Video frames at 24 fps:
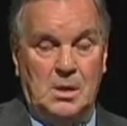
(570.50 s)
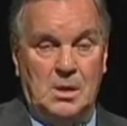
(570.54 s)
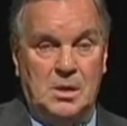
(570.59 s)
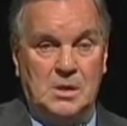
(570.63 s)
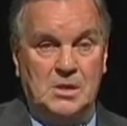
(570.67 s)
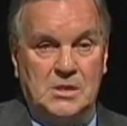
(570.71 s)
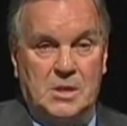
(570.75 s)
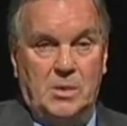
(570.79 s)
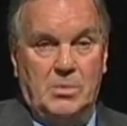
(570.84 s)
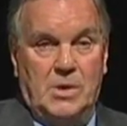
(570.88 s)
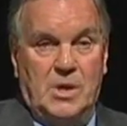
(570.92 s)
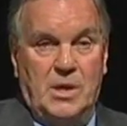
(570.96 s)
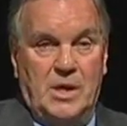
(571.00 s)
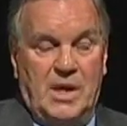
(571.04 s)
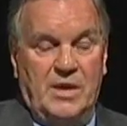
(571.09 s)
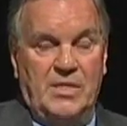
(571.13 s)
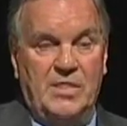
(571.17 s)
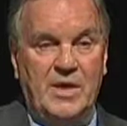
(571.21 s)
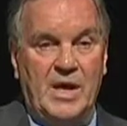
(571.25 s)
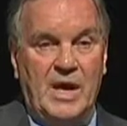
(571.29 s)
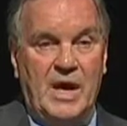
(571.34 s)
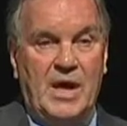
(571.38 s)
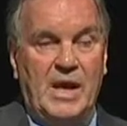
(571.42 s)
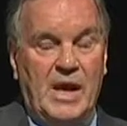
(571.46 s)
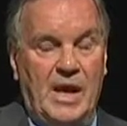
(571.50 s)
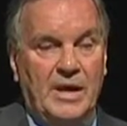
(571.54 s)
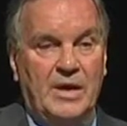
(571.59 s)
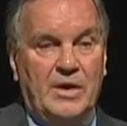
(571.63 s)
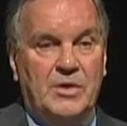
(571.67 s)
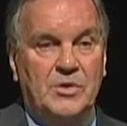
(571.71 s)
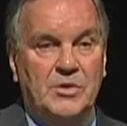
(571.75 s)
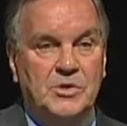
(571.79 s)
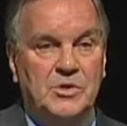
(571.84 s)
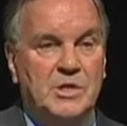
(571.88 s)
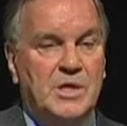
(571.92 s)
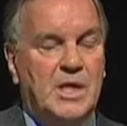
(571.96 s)
someone like that. I
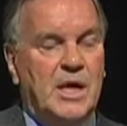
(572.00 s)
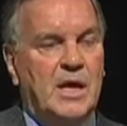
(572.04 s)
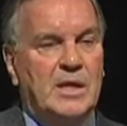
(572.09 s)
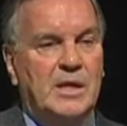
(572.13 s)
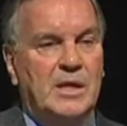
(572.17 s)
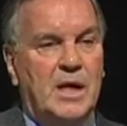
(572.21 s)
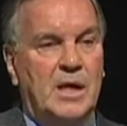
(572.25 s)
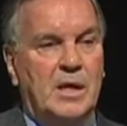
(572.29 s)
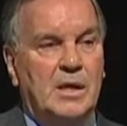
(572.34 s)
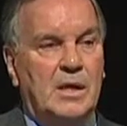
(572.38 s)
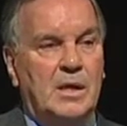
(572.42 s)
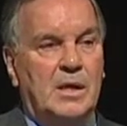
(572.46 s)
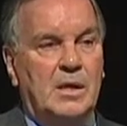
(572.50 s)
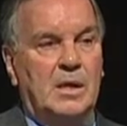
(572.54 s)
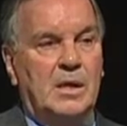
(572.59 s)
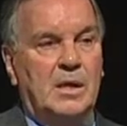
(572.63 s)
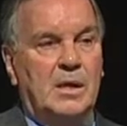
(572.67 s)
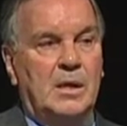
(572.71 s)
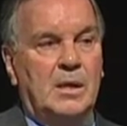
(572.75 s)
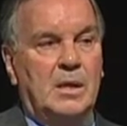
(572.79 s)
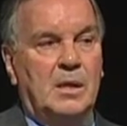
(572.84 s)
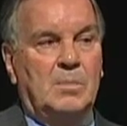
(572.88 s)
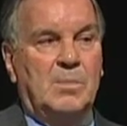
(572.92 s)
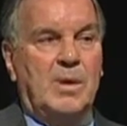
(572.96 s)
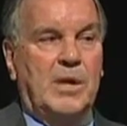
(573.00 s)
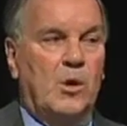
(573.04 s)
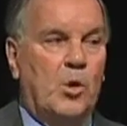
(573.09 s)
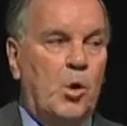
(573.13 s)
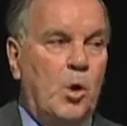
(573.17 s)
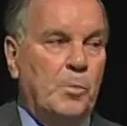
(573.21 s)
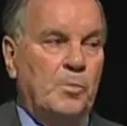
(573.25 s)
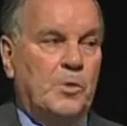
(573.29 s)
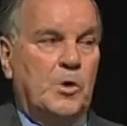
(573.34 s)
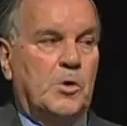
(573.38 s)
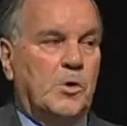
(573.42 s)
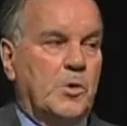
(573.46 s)
understand that. But I
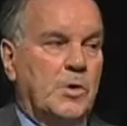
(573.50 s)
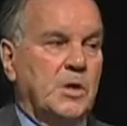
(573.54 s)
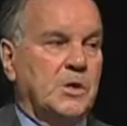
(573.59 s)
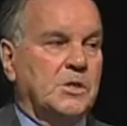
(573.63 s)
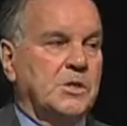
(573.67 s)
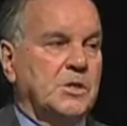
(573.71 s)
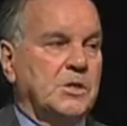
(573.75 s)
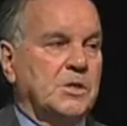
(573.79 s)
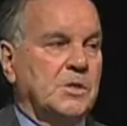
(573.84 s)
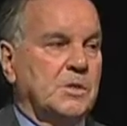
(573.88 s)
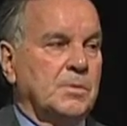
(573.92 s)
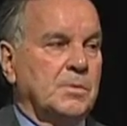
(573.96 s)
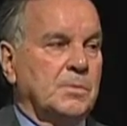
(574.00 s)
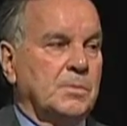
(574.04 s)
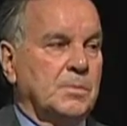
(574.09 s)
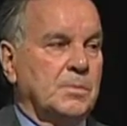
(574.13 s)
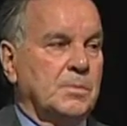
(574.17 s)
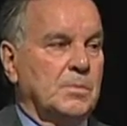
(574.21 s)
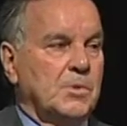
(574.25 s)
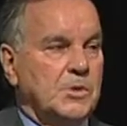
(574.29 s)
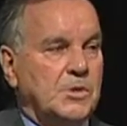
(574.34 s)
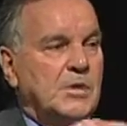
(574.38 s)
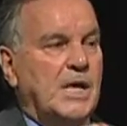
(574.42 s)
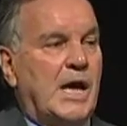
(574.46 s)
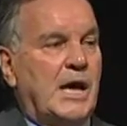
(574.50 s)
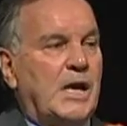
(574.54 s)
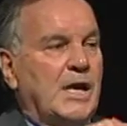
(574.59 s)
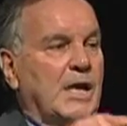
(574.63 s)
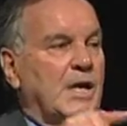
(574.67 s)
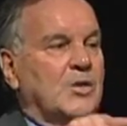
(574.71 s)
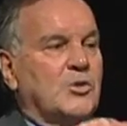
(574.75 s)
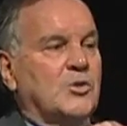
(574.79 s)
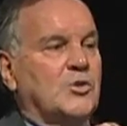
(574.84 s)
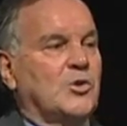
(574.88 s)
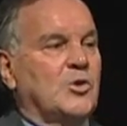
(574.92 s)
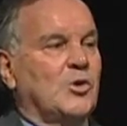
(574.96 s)
hope the criticism was not
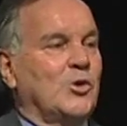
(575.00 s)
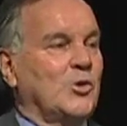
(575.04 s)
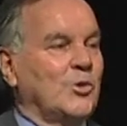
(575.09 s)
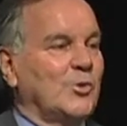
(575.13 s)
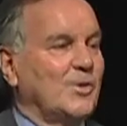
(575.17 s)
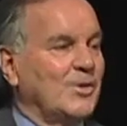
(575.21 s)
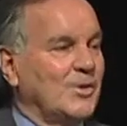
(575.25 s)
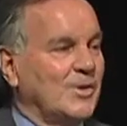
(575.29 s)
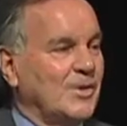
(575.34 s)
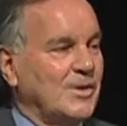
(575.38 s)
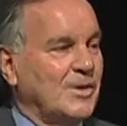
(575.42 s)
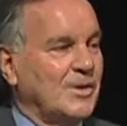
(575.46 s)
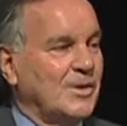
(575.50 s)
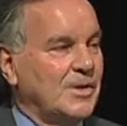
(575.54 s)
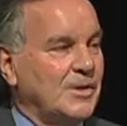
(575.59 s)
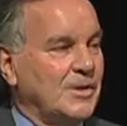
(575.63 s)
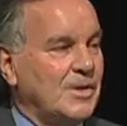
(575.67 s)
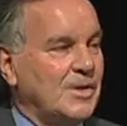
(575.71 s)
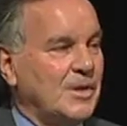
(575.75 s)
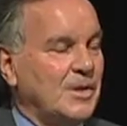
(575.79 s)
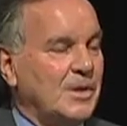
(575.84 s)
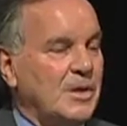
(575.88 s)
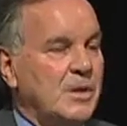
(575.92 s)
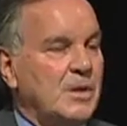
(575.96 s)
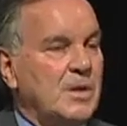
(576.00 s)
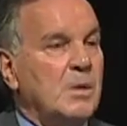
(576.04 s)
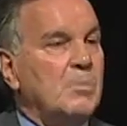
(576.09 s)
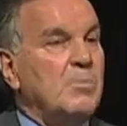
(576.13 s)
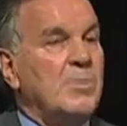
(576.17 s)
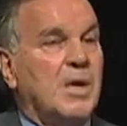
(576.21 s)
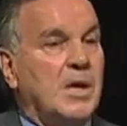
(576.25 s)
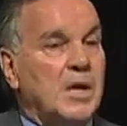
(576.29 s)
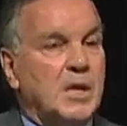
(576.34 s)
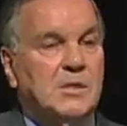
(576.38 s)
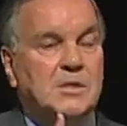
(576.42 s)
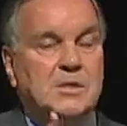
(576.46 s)
against you,
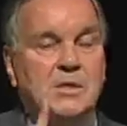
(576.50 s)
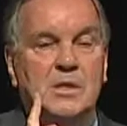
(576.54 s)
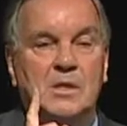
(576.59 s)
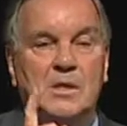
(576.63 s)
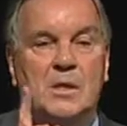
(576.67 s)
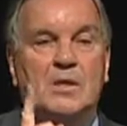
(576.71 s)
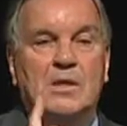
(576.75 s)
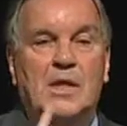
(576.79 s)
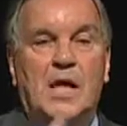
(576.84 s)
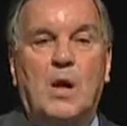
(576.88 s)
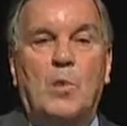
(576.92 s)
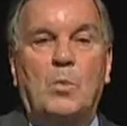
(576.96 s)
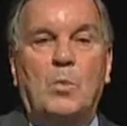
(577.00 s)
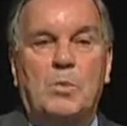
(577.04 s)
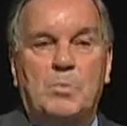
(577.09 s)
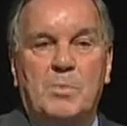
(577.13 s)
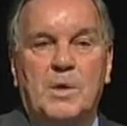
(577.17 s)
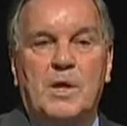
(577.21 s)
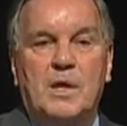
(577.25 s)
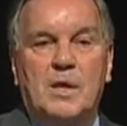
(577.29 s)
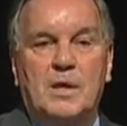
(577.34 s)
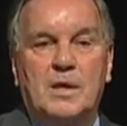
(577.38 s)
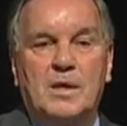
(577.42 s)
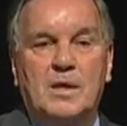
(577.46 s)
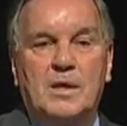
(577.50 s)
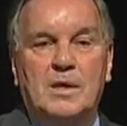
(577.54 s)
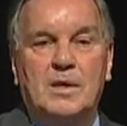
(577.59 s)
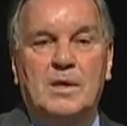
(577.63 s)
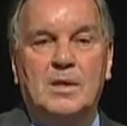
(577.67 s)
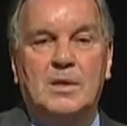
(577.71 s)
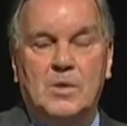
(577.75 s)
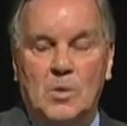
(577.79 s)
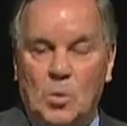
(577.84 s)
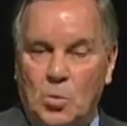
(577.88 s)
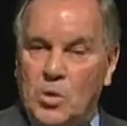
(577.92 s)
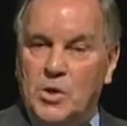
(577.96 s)
because that would be
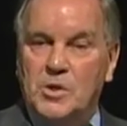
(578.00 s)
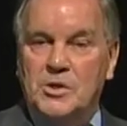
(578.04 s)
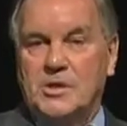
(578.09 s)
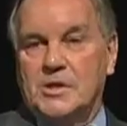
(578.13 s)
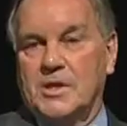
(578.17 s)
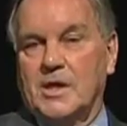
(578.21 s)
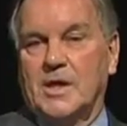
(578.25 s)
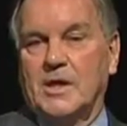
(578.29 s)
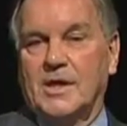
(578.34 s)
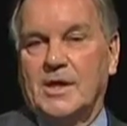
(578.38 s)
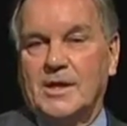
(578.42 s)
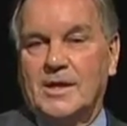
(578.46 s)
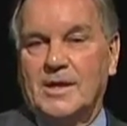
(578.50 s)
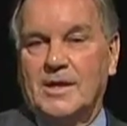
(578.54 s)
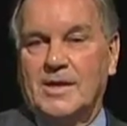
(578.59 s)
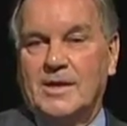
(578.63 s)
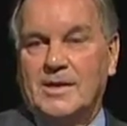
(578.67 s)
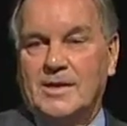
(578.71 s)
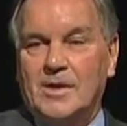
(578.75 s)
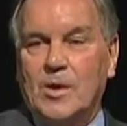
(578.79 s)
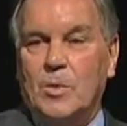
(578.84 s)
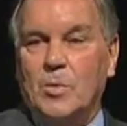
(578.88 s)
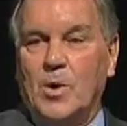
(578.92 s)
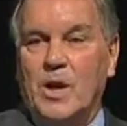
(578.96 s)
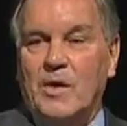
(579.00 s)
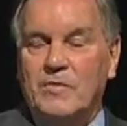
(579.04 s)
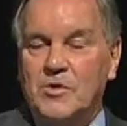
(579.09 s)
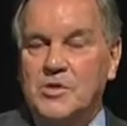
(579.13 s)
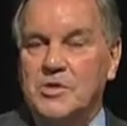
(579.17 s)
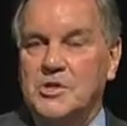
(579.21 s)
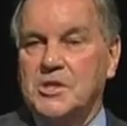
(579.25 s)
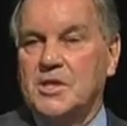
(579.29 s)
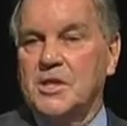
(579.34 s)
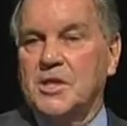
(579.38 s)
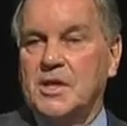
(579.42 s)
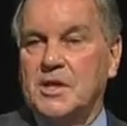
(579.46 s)
the worst thing that we ever
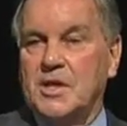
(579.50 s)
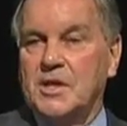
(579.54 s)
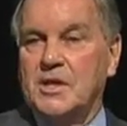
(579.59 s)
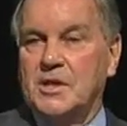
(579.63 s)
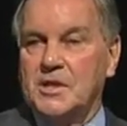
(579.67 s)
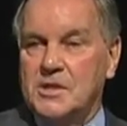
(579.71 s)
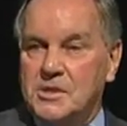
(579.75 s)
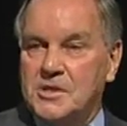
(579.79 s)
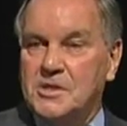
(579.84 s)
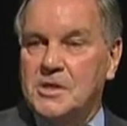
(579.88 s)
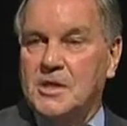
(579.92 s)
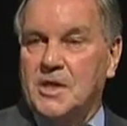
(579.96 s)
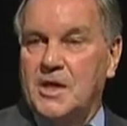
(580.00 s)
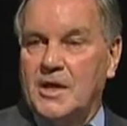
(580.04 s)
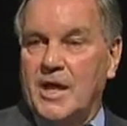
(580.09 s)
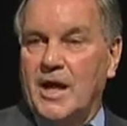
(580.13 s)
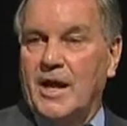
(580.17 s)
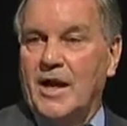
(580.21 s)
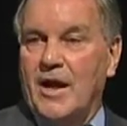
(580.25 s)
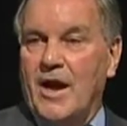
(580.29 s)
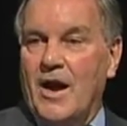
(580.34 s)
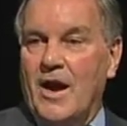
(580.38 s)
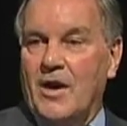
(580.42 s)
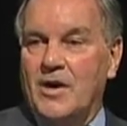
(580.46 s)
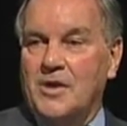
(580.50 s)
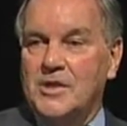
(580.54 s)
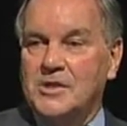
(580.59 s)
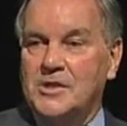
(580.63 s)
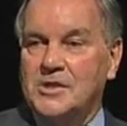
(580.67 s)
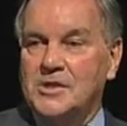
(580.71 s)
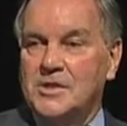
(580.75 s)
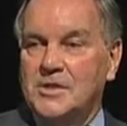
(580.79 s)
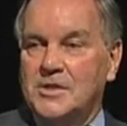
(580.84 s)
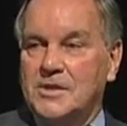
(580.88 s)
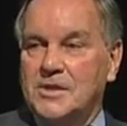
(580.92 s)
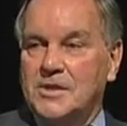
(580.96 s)
see in a city like
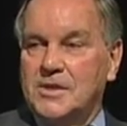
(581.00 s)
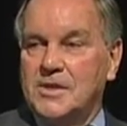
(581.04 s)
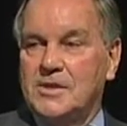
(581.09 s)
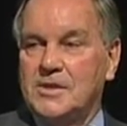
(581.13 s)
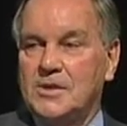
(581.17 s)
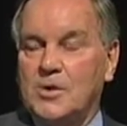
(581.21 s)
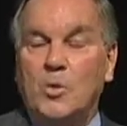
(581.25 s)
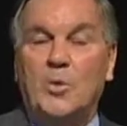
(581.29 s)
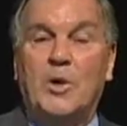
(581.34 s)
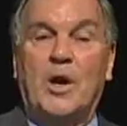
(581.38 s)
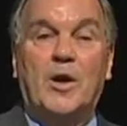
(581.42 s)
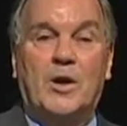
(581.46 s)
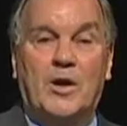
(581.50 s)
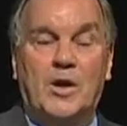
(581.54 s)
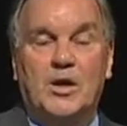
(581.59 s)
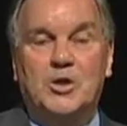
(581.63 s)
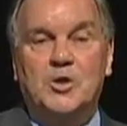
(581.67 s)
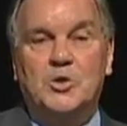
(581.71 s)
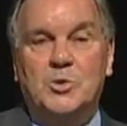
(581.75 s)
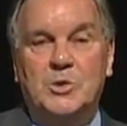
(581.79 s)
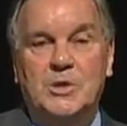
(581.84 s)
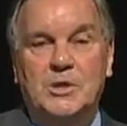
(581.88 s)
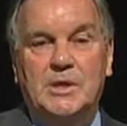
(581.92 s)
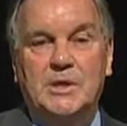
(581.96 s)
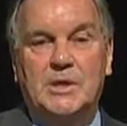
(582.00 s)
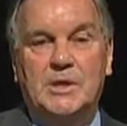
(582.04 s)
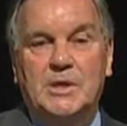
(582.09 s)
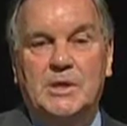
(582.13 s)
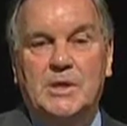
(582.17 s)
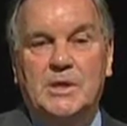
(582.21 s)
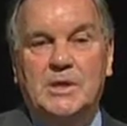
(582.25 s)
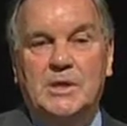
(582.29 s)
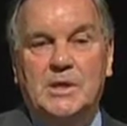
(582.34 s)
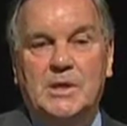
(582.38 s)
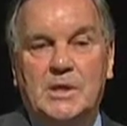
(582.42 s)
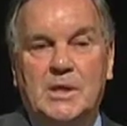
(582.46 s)
ours or in our country.
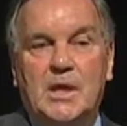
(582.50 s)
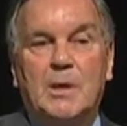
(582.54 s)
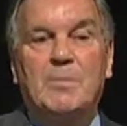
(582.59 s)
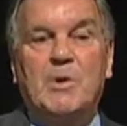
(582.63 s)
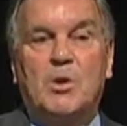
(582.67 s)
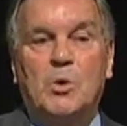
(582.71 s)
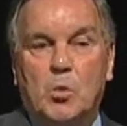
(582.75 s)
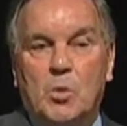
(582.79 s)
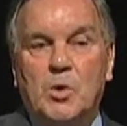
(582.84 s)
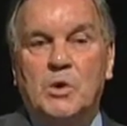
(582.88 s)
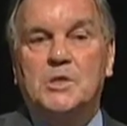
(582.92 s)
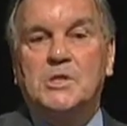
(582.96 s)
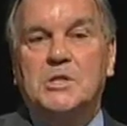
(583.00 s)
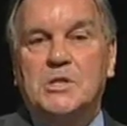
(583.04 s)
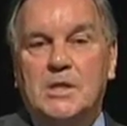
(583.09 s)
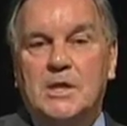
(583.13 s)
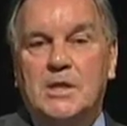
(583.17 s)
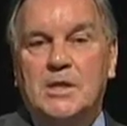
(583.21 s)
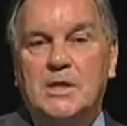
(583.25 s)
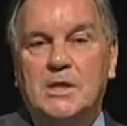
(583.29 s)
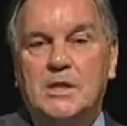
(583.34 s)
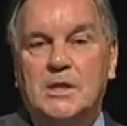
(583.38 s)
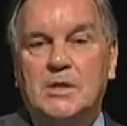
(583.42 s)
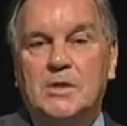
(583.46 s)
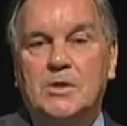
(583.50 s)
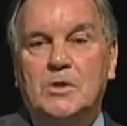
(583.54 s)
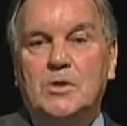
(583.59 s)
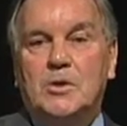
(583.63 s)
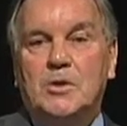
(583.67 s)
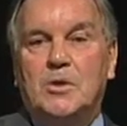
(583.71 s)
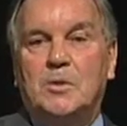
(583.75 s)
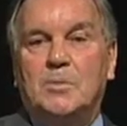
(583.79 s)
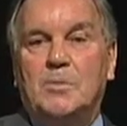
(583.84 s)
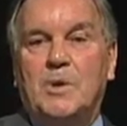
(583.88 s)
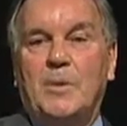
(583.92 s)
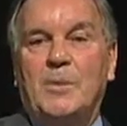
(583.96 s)
That'd be the worst thing. You
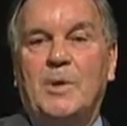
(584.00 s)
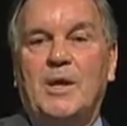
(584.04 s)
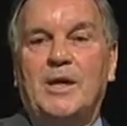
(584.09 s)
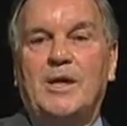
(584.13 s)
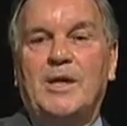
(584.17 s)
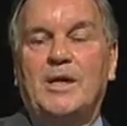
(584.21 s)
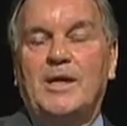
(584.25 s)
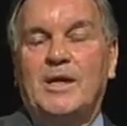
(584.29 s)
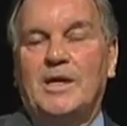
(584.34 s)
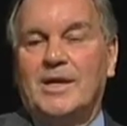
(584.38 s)
could maybe